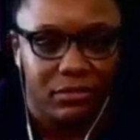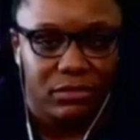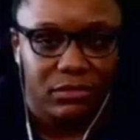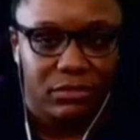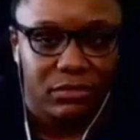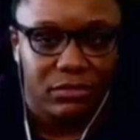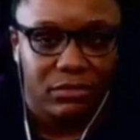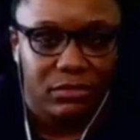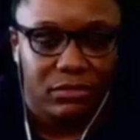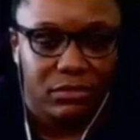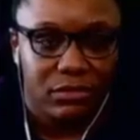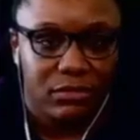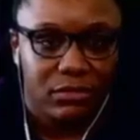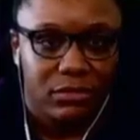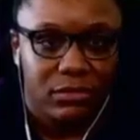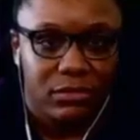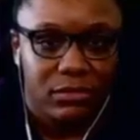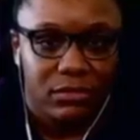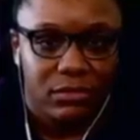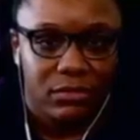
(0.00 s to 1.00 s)

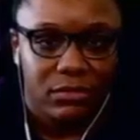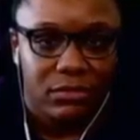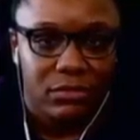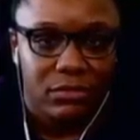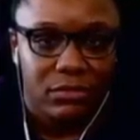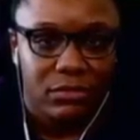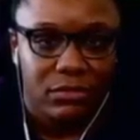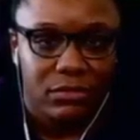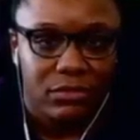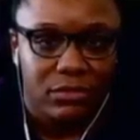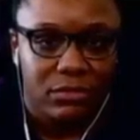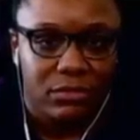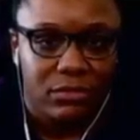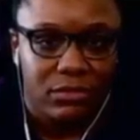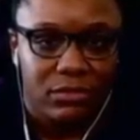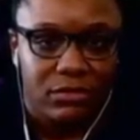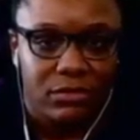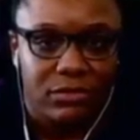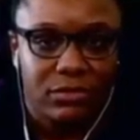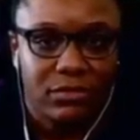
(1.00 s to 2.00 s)

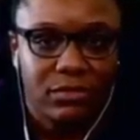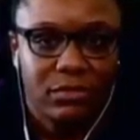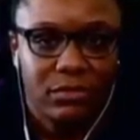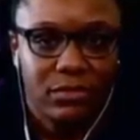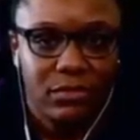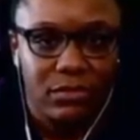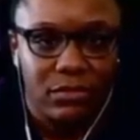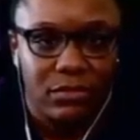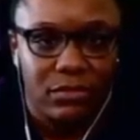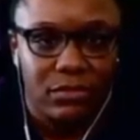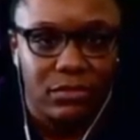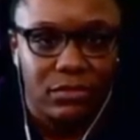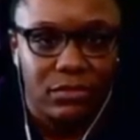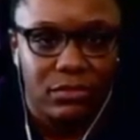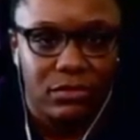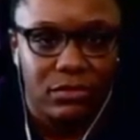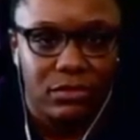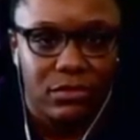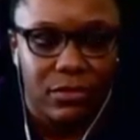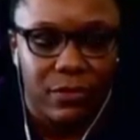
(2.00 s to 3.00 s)

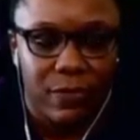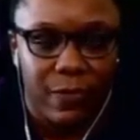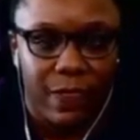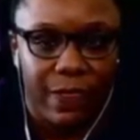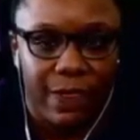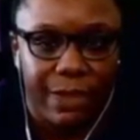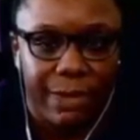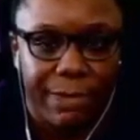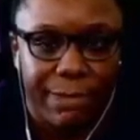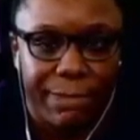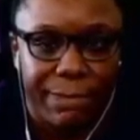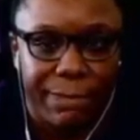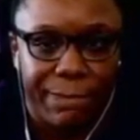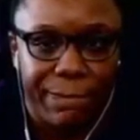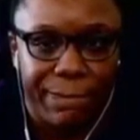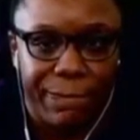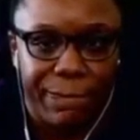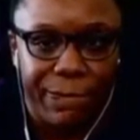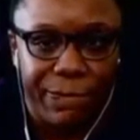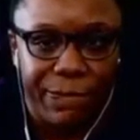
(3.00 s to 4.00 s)

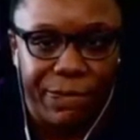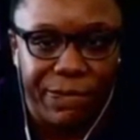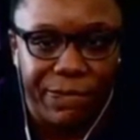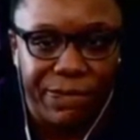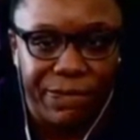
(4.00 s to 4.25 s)
No one is speaking in this clip.